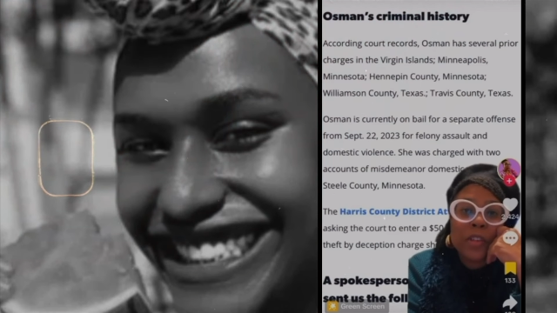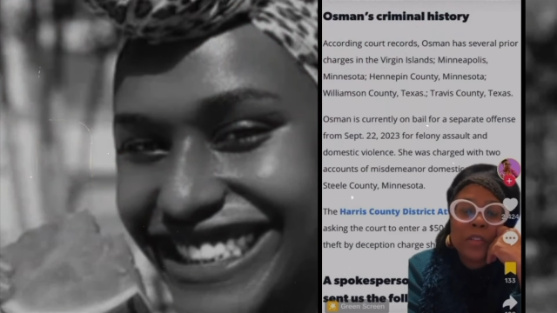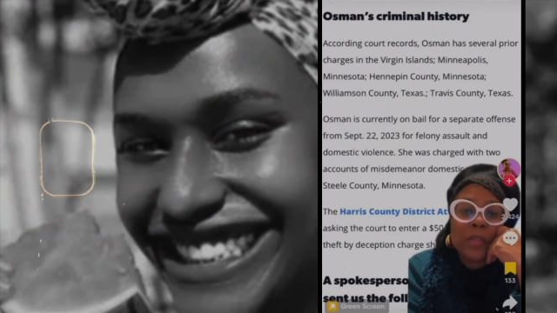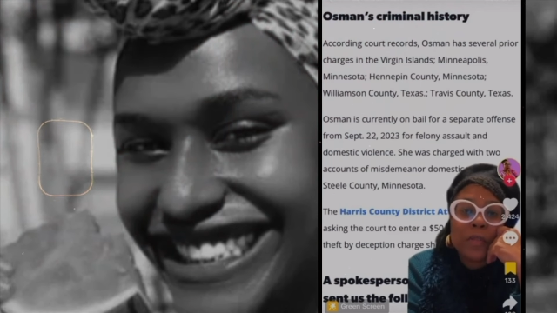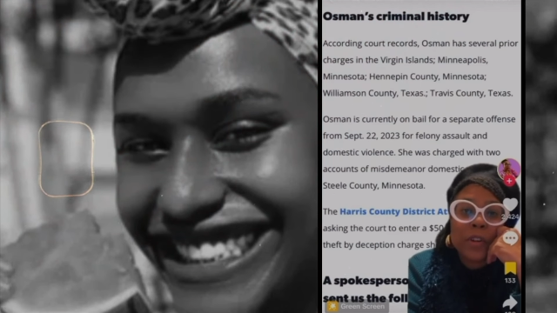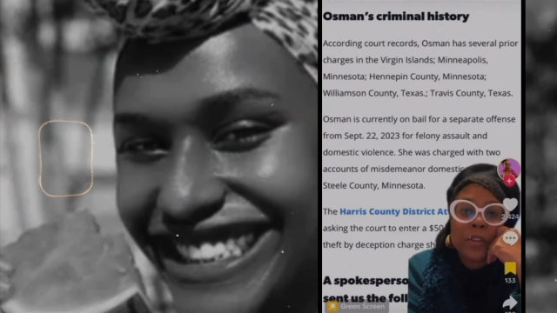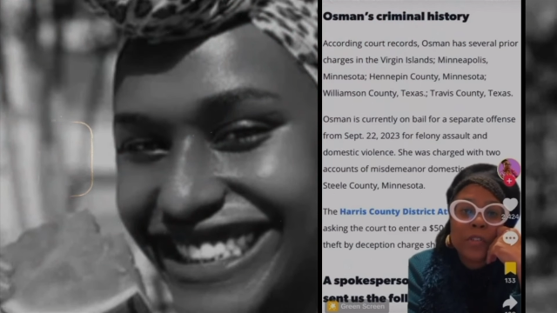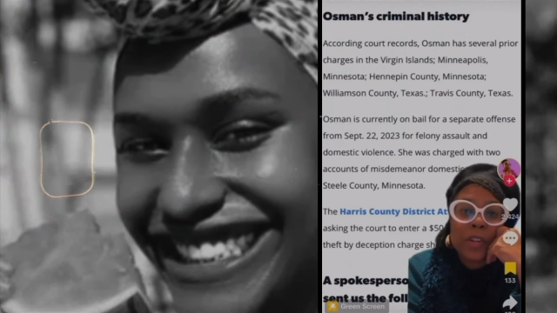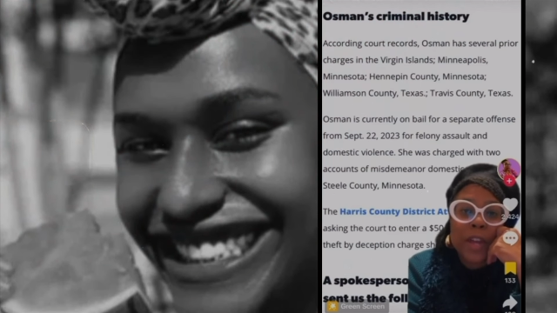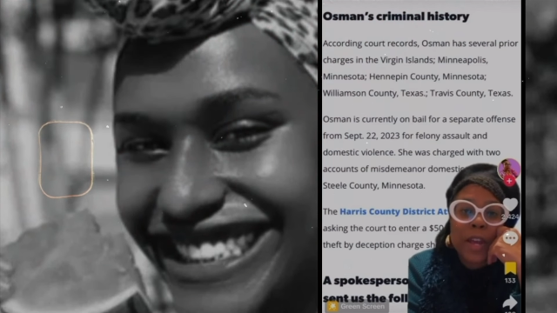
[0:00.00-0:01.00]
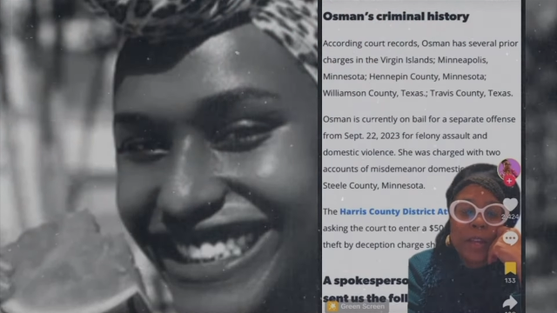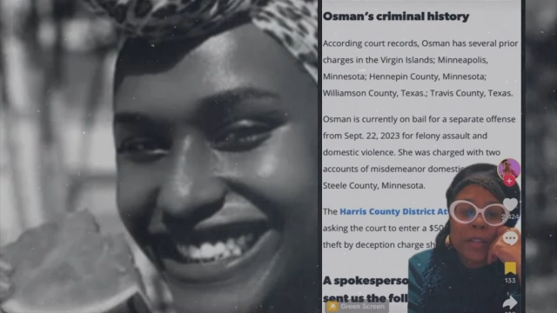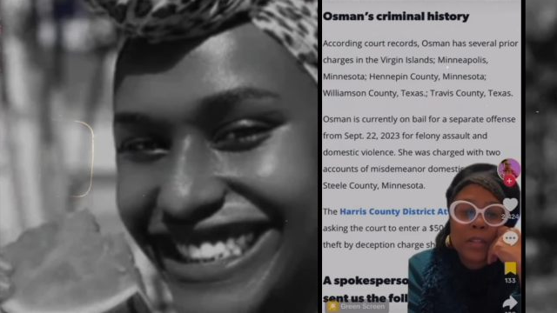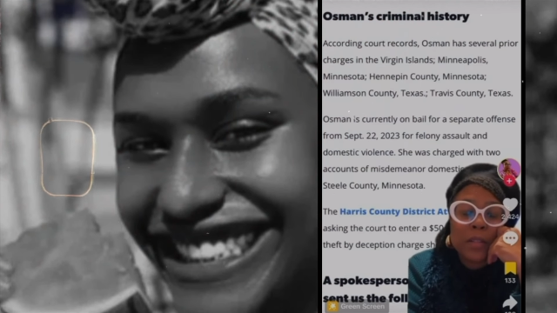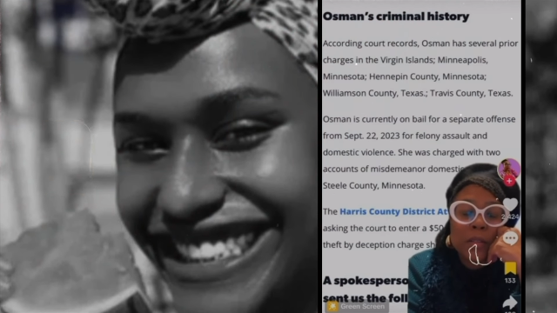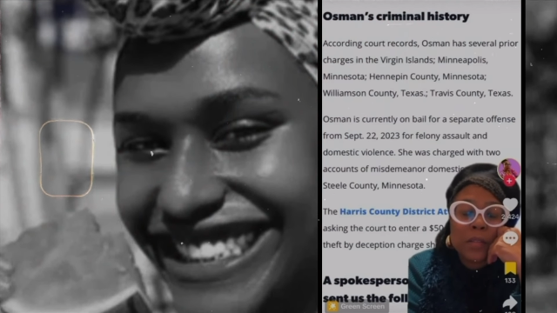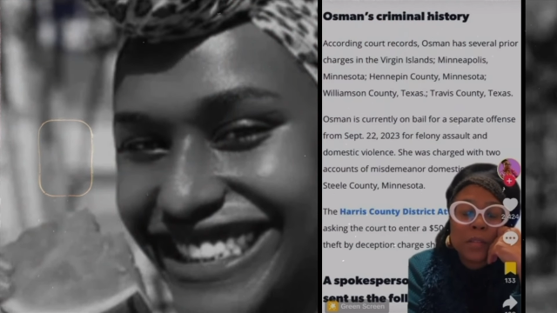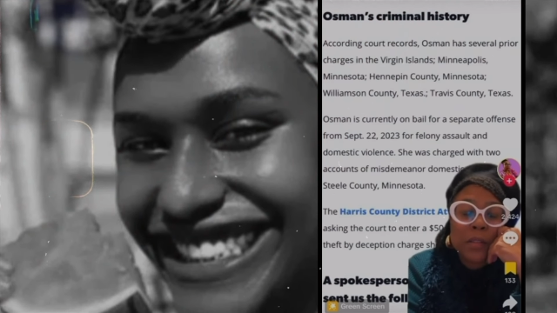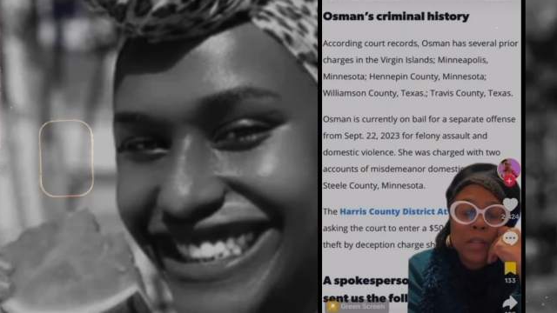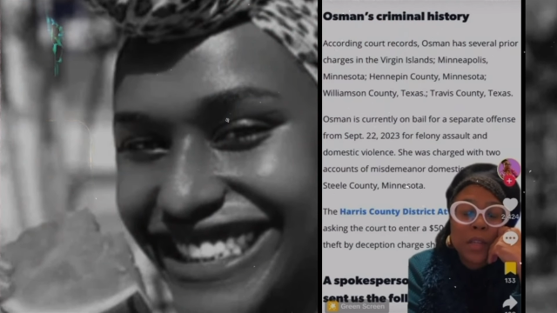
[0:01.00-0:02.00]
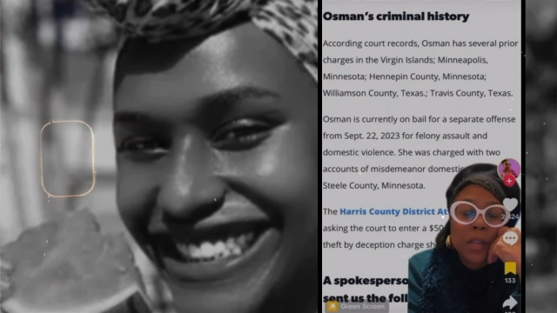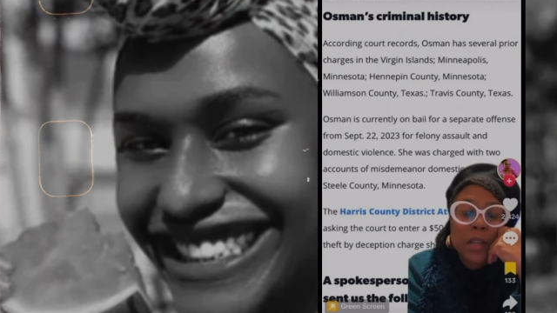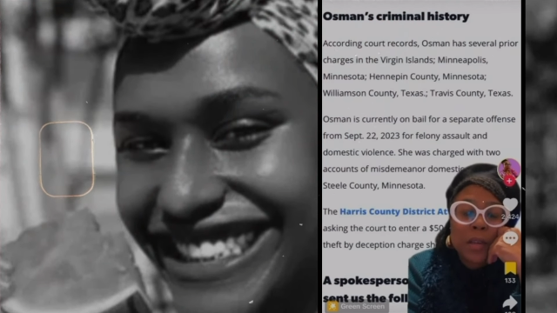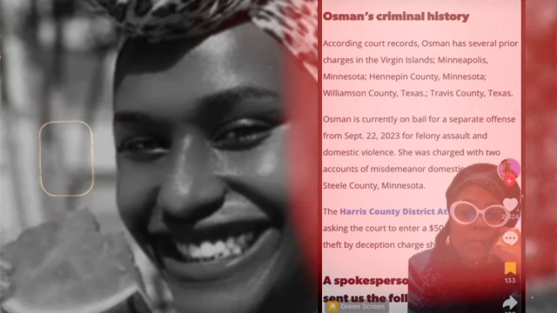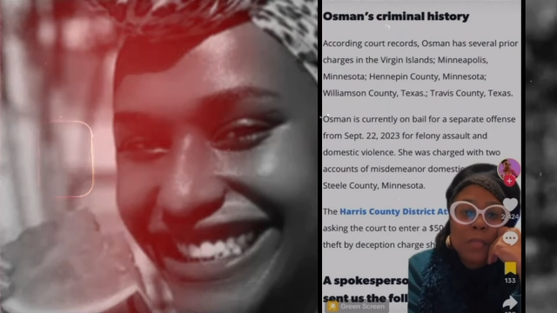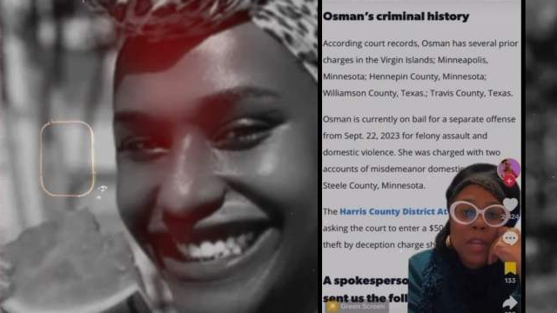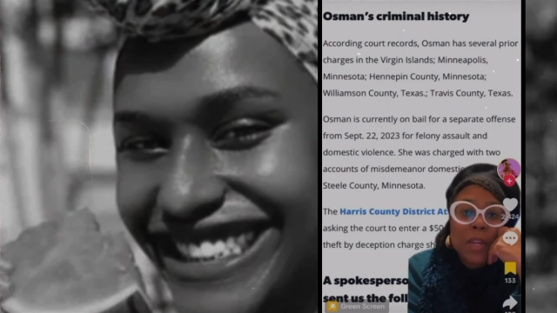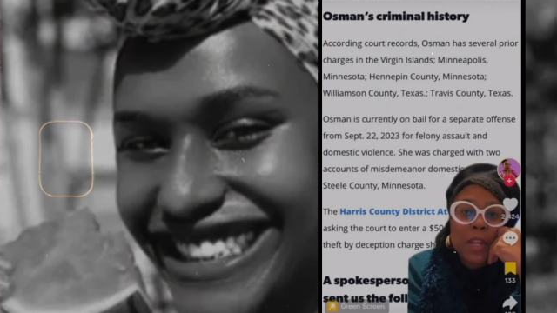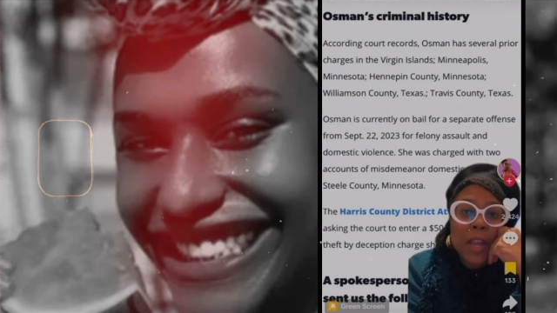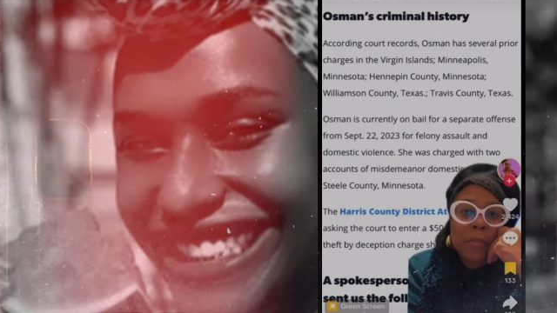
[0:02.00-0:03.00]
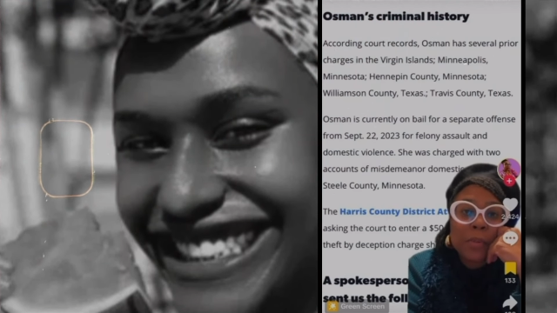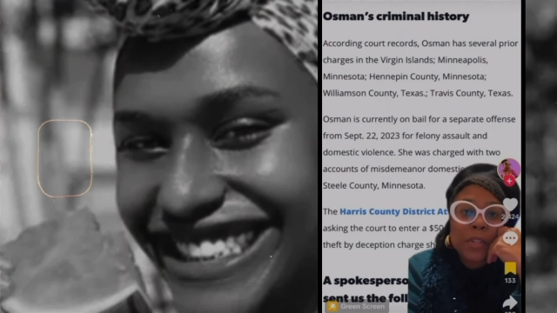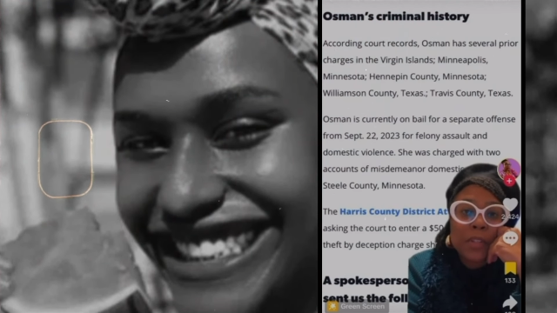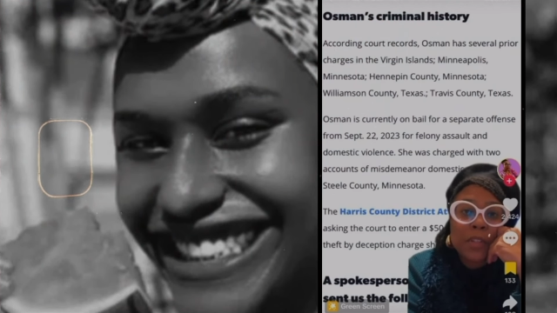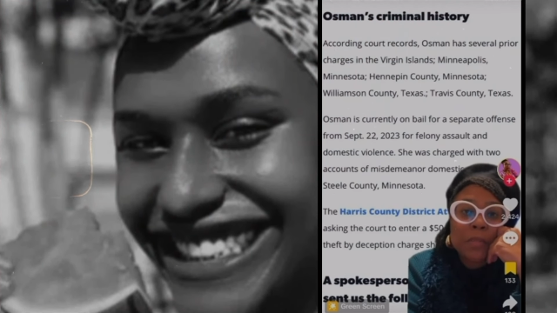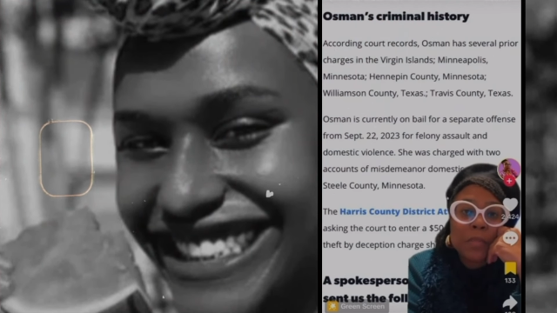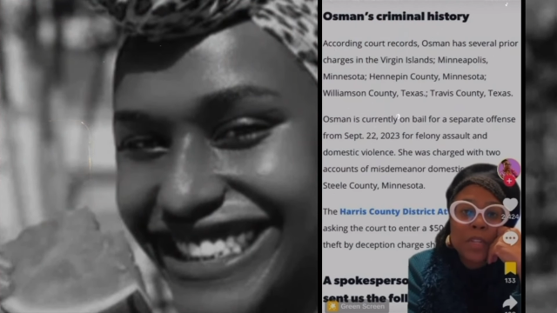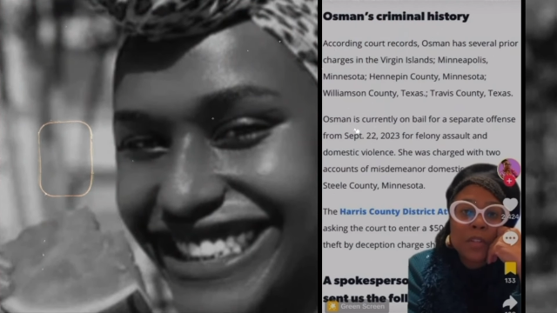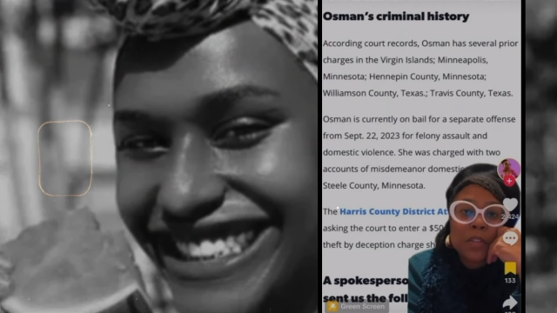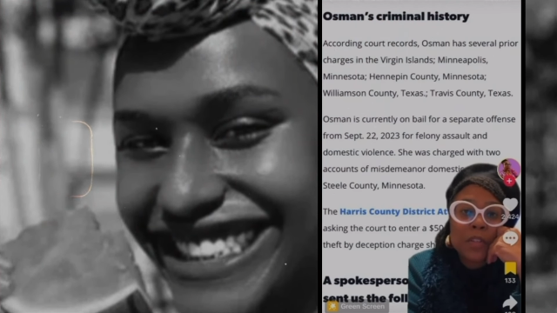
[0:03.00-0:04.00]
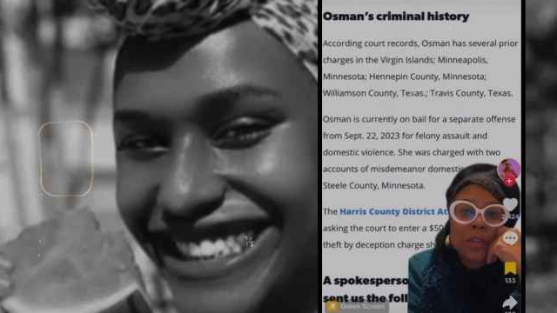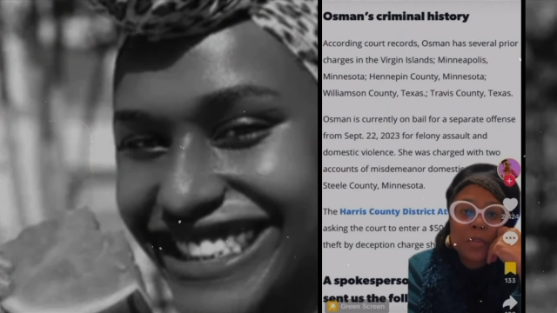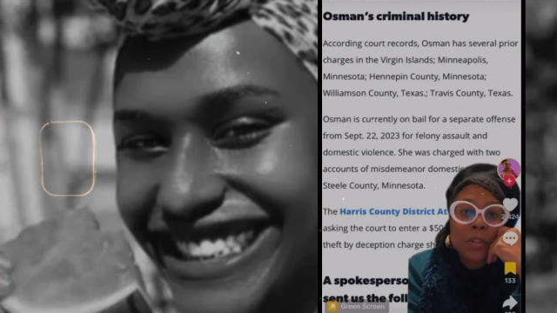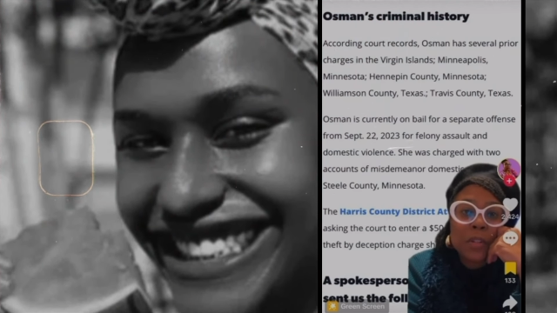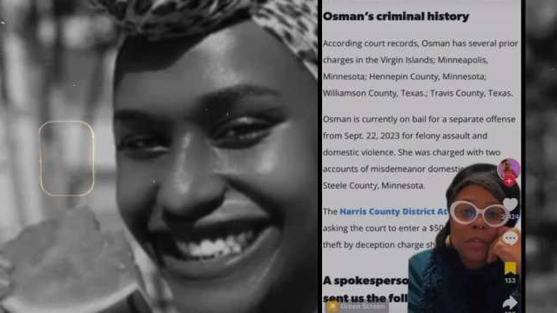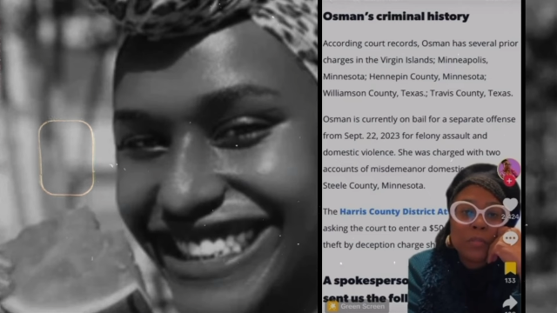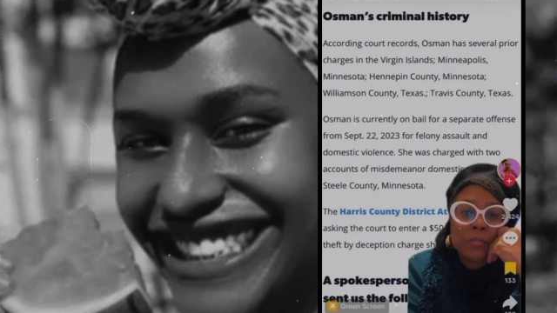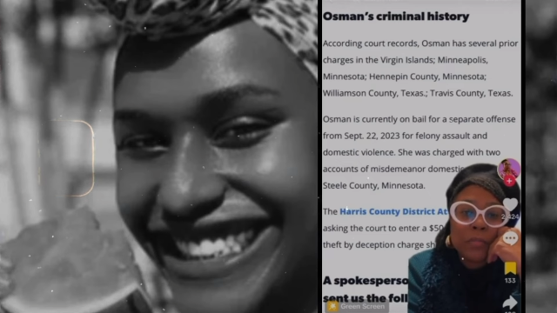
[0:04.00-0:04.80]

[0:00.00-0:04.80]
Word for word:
Speaker 1: in the Virgin Islands, Minneapolis, Minnesota,